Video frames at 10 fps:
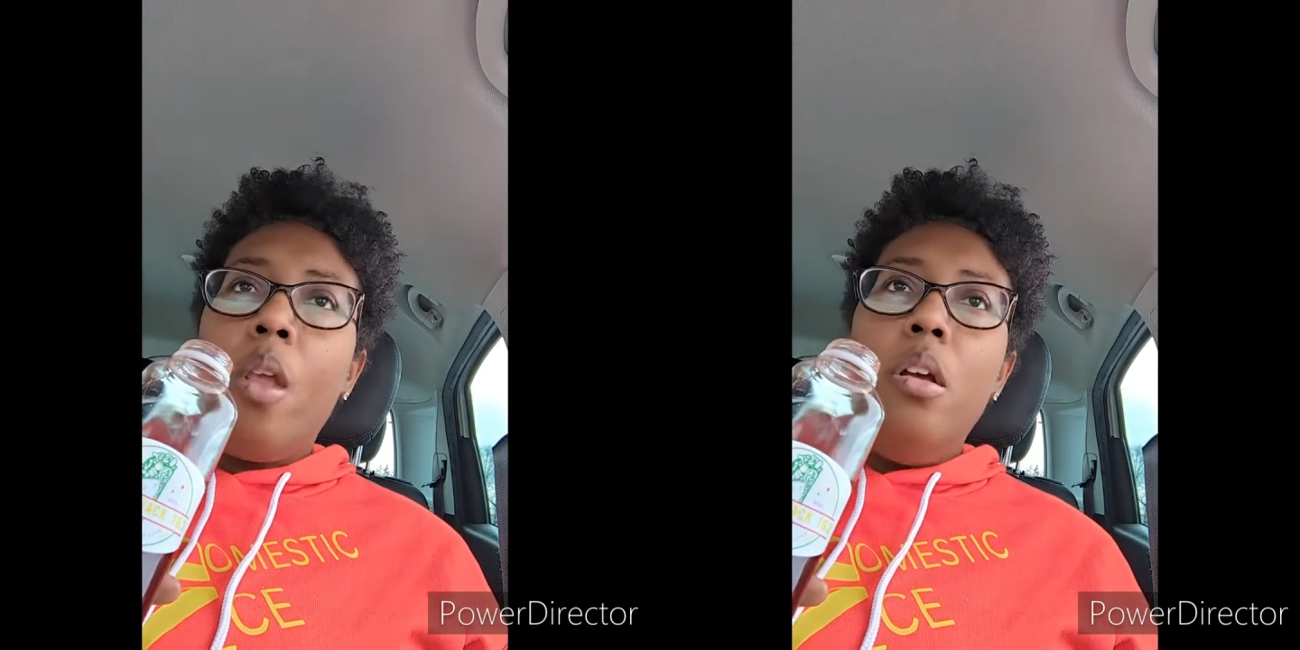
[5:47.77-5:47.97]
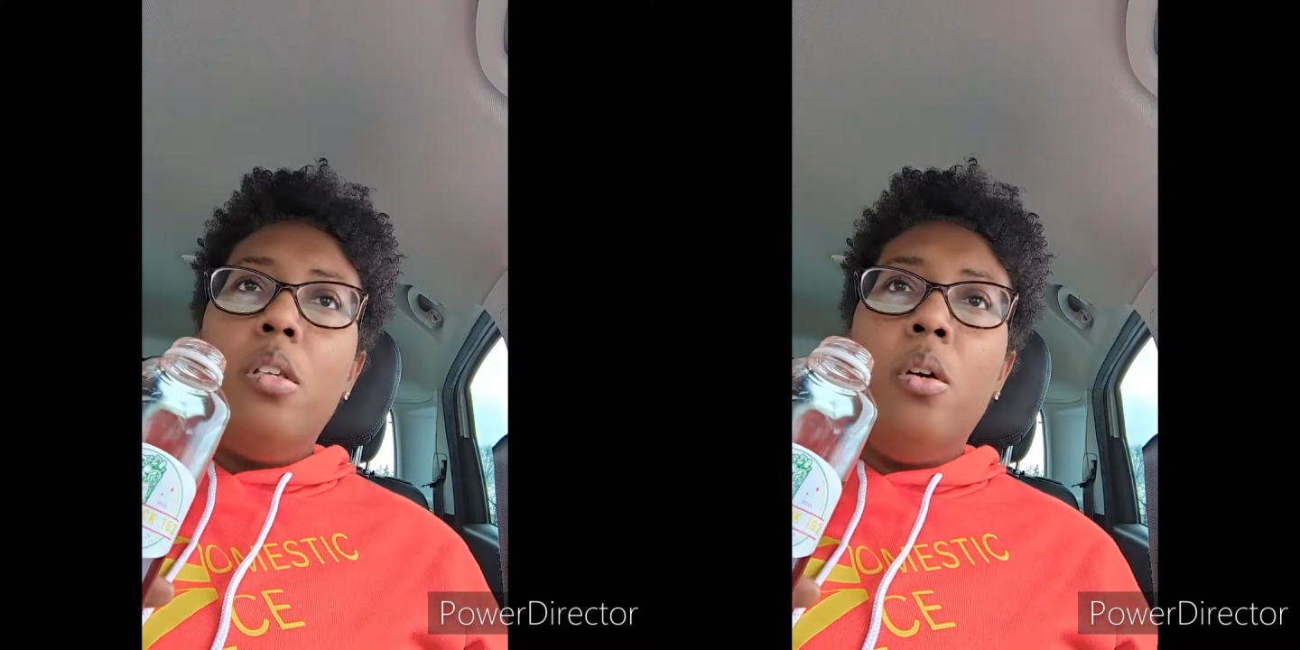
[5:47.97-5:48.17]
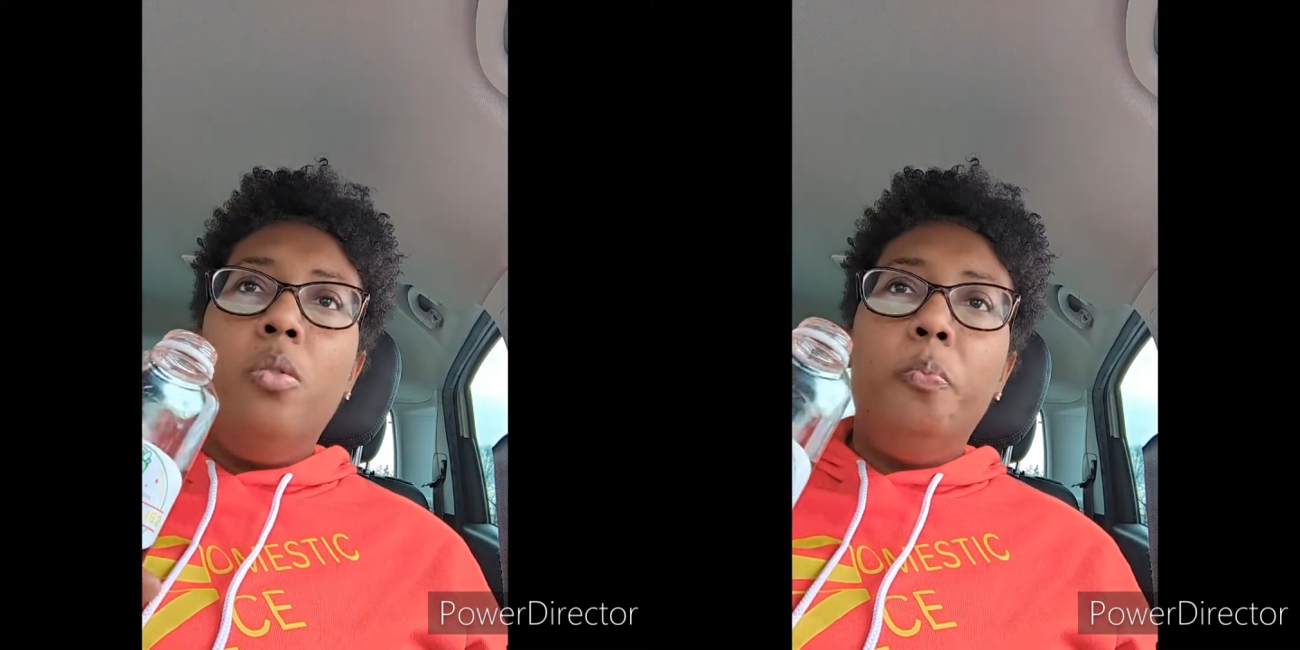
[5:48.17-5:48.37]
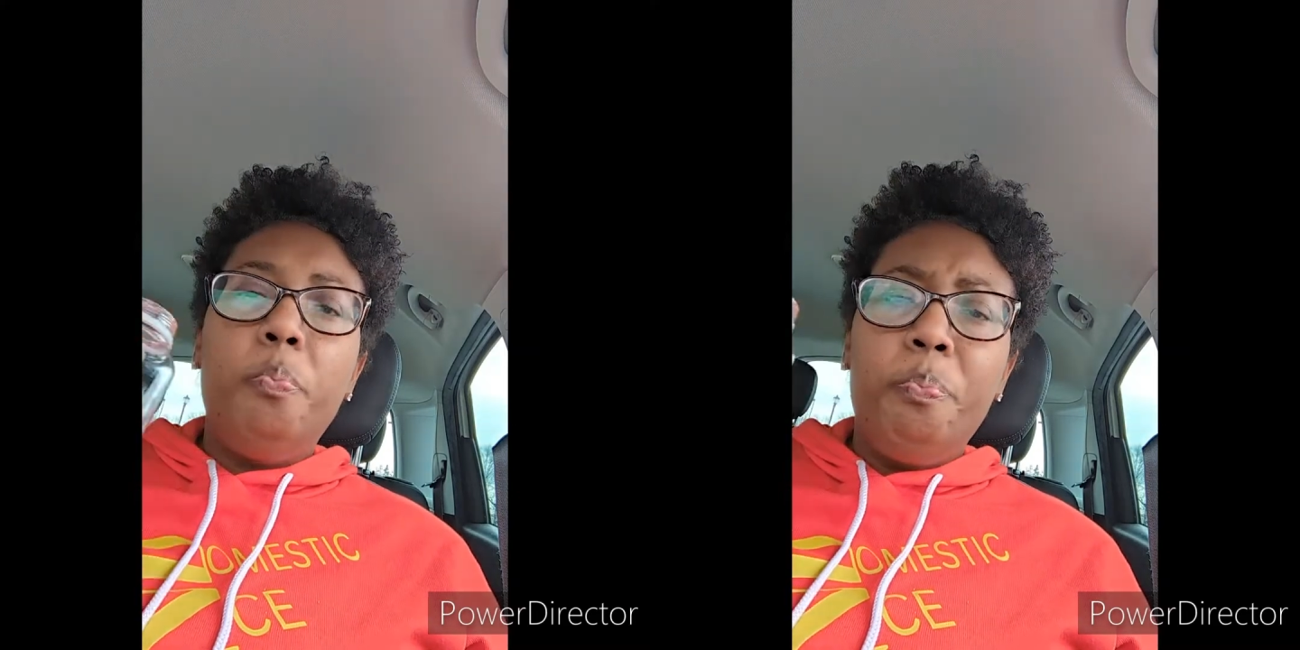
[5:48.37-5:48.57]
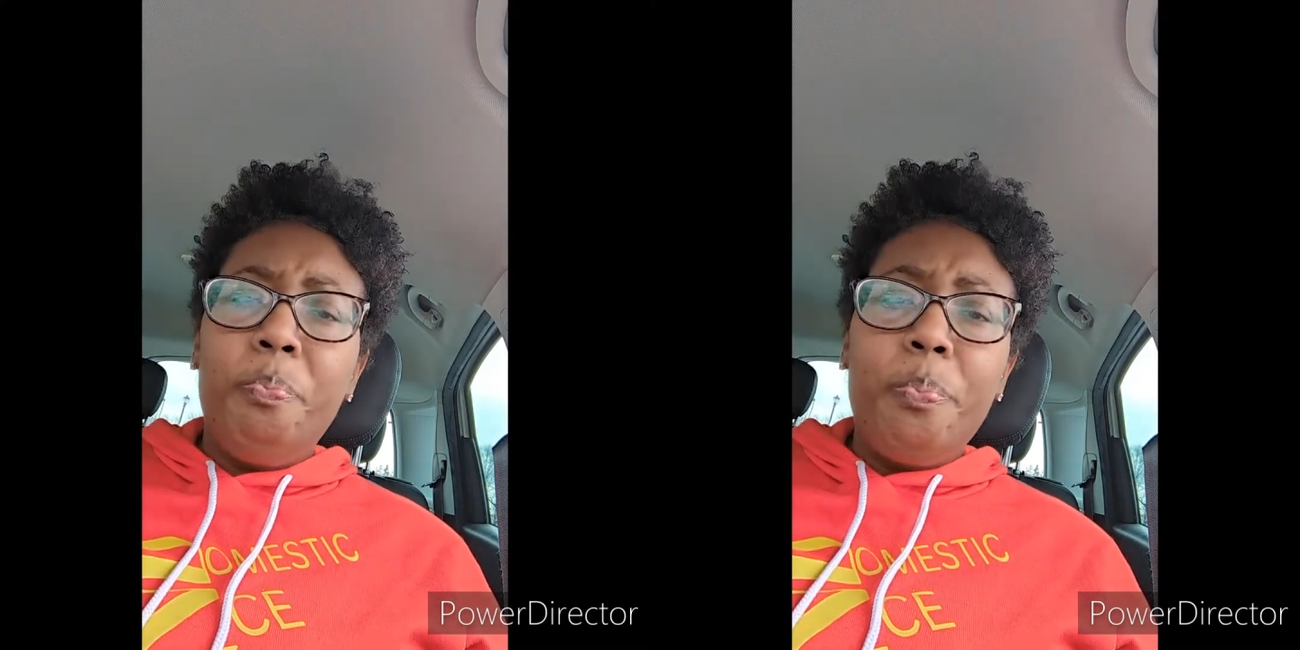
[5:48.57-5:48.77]
So
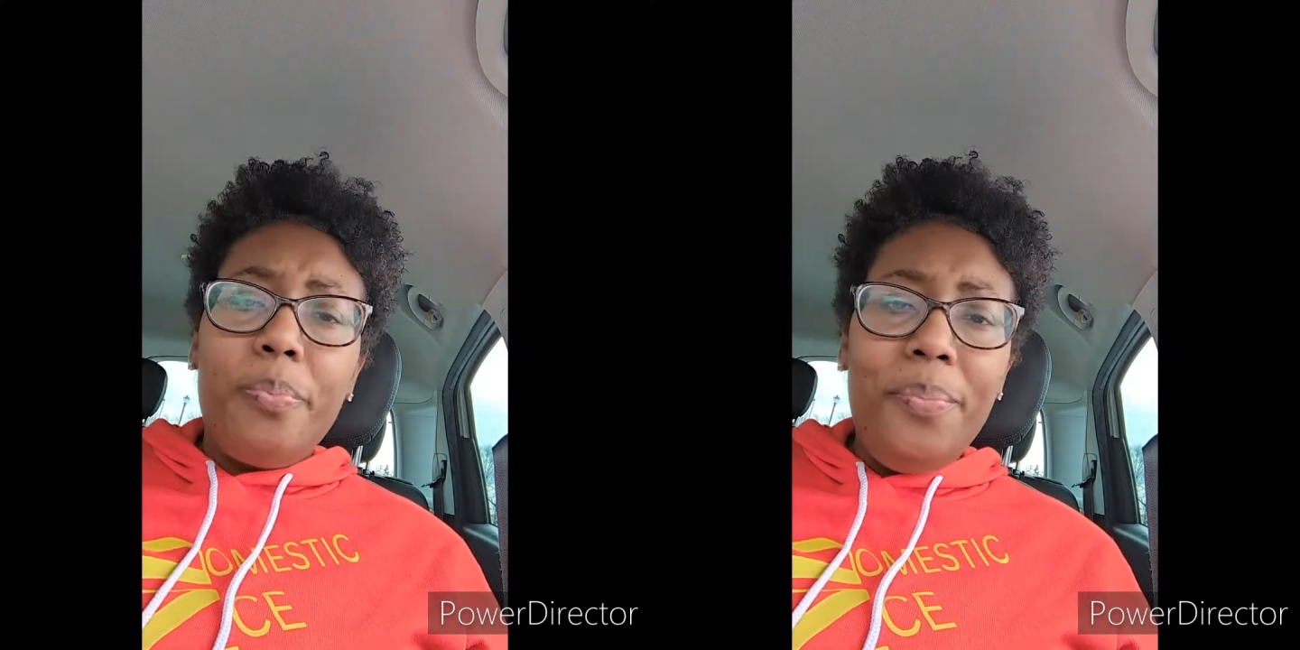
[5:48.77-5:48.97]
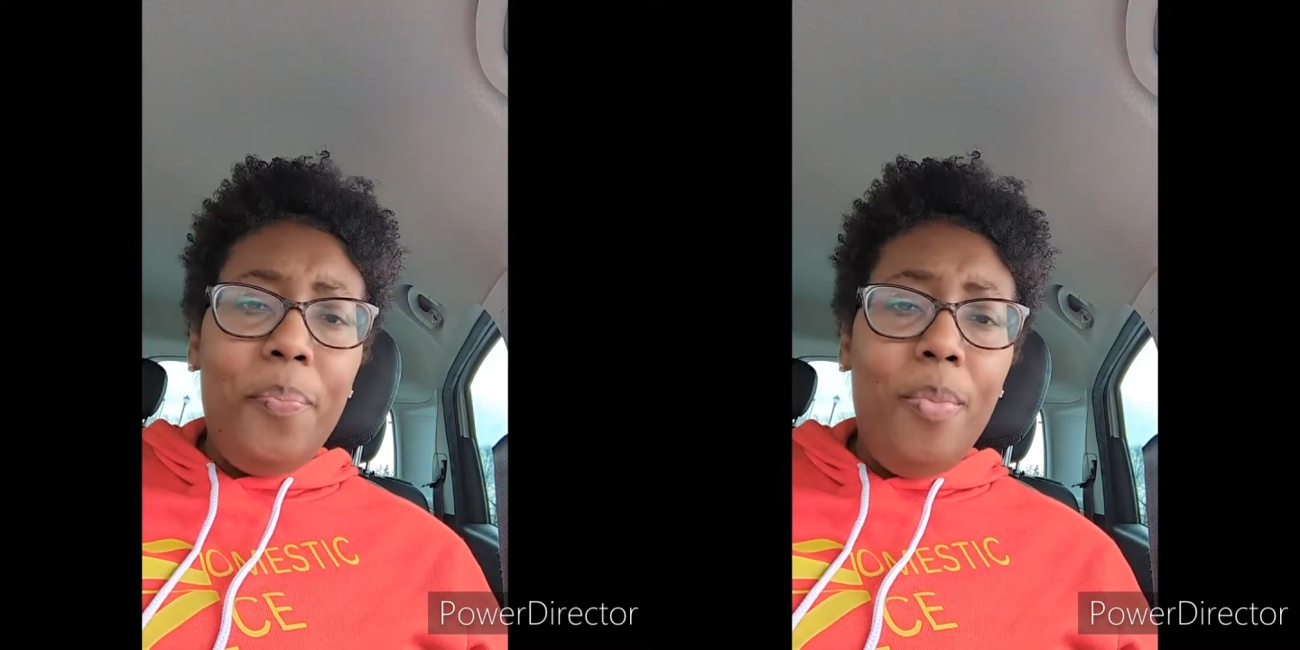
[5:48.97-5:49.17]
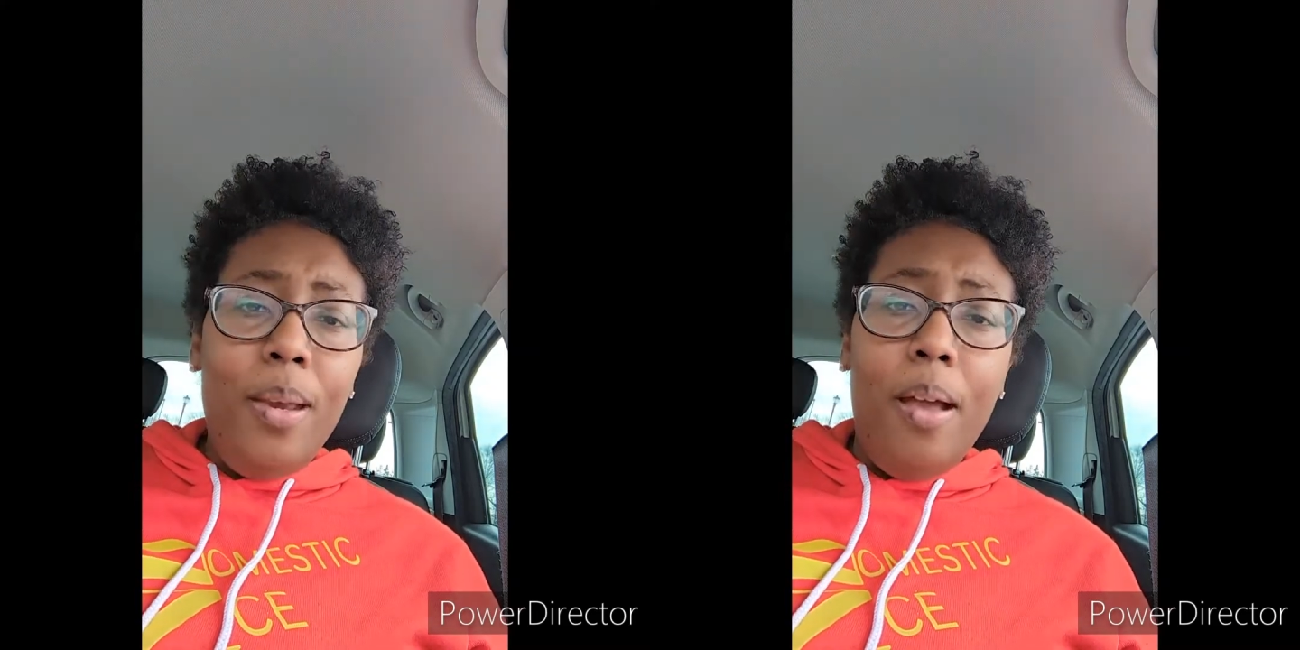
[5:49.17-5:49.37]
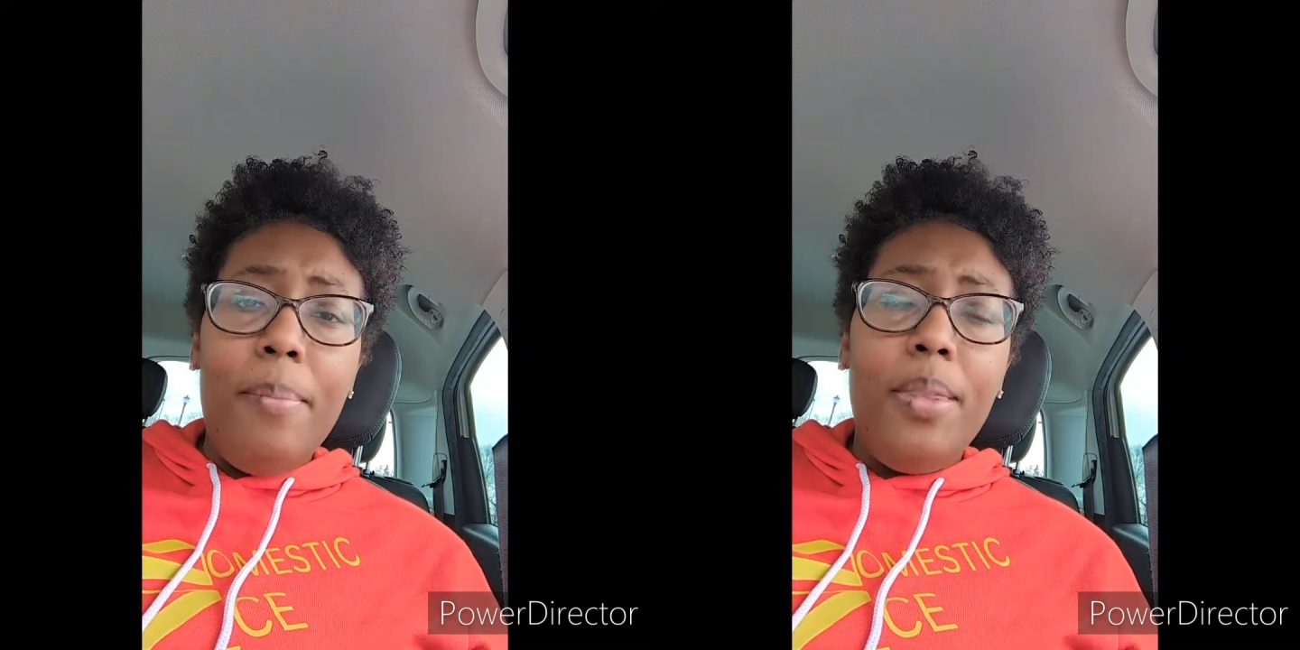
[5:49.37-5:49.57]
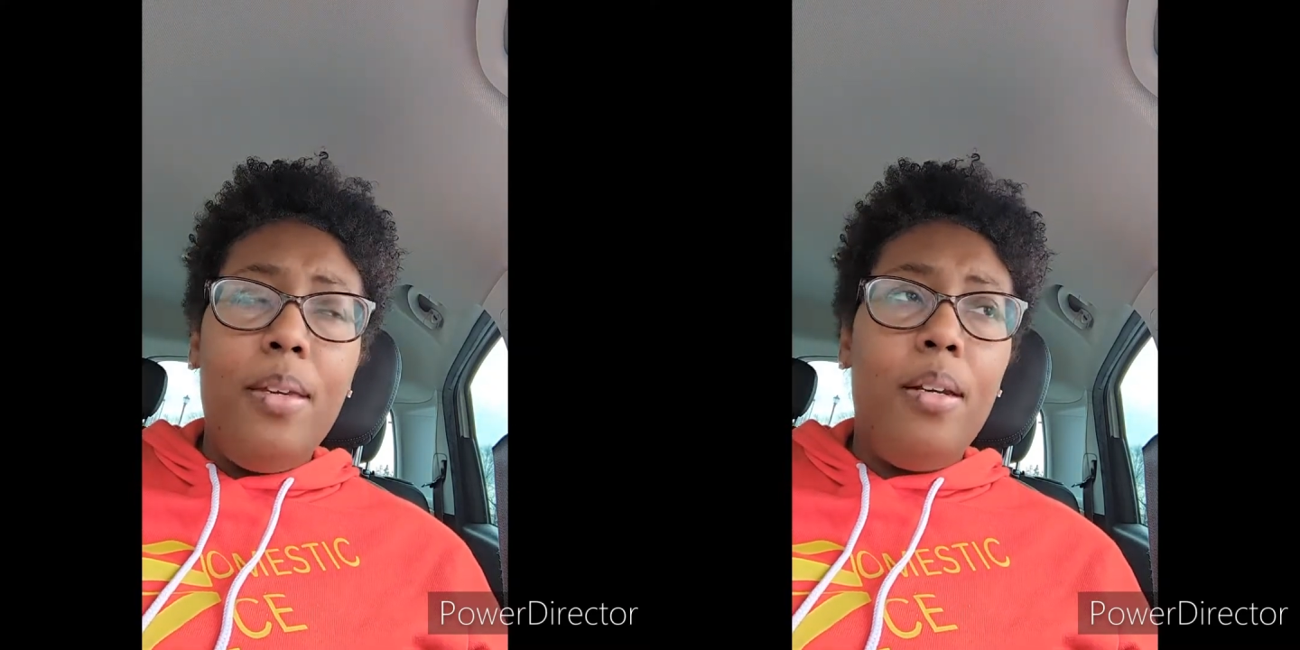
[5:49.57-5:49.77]
I've
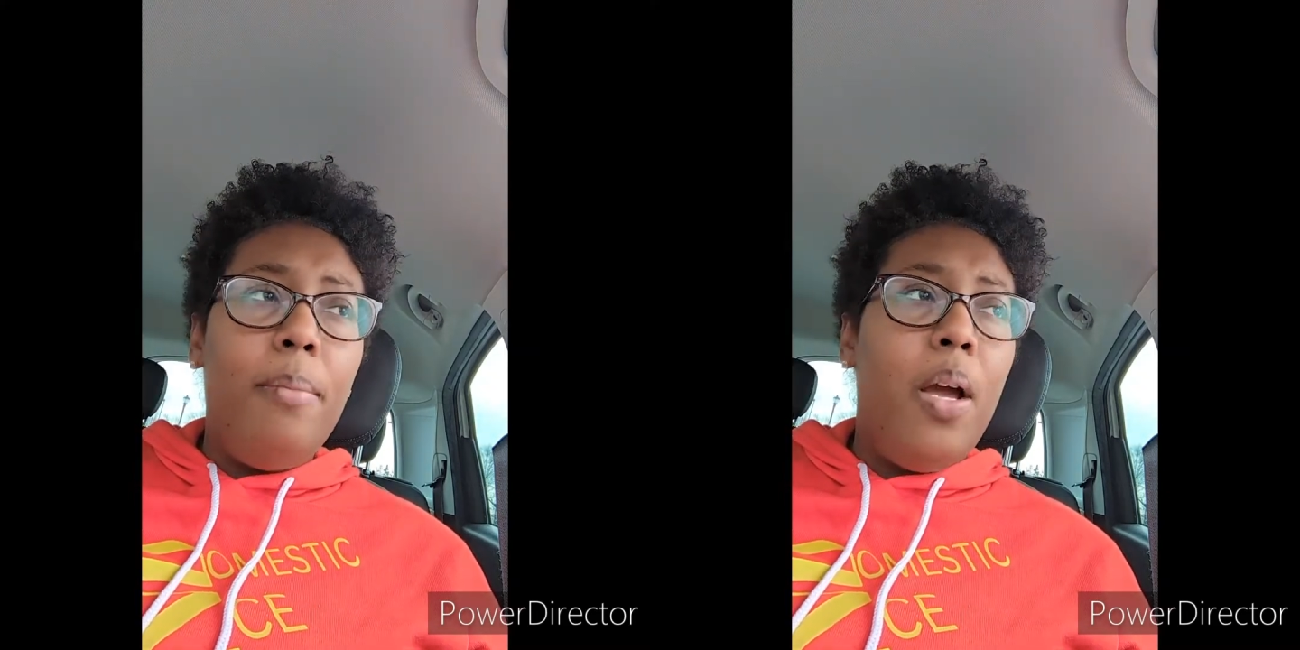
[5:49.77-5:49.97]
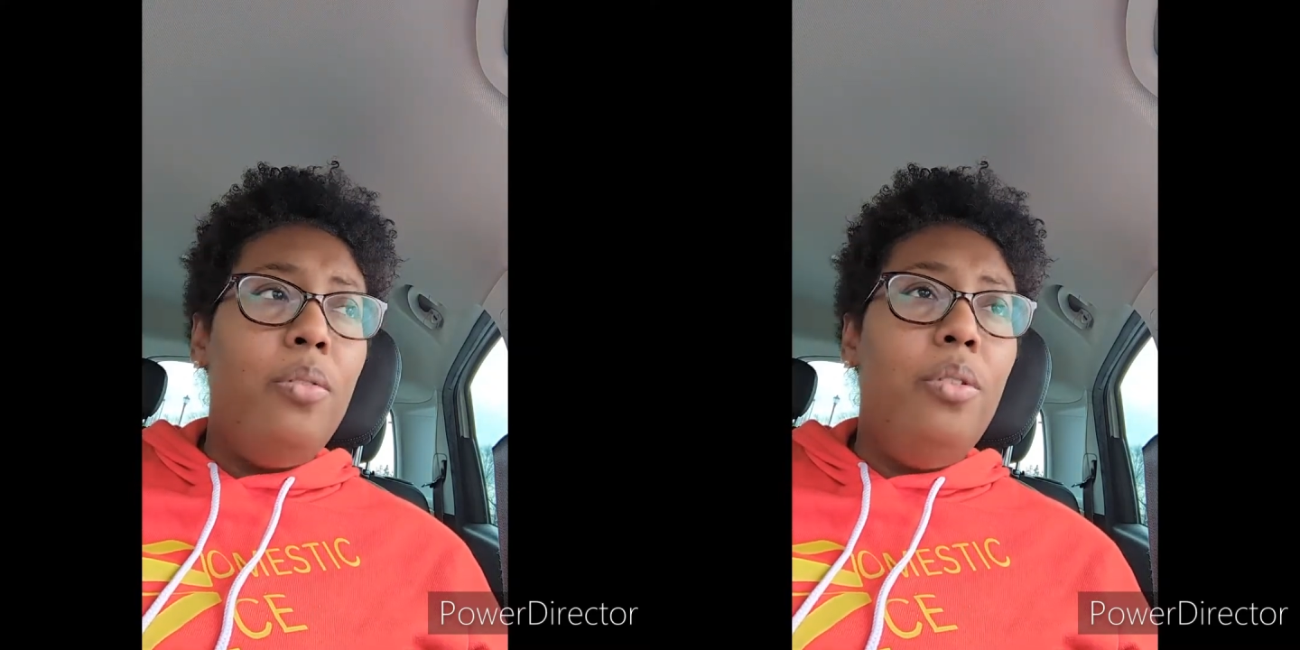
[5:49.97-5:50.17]
been thinking about